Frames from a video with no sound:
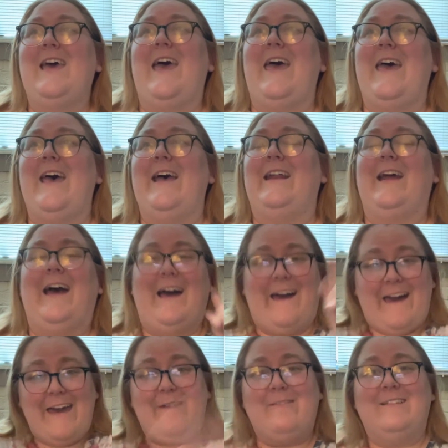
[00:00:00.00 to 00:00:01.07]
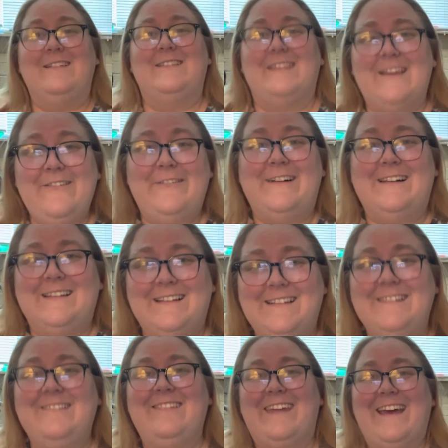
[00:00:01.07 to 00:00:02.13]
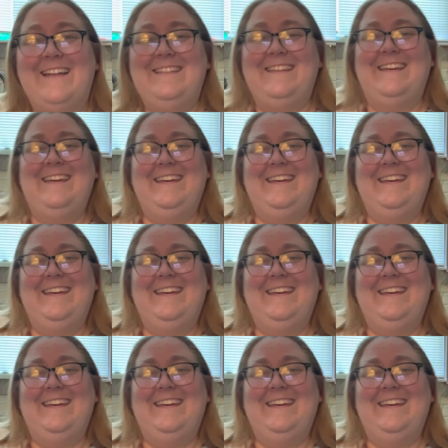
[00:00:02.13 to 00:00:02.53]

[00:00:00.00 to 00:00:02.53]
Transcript: and I will definitely do that.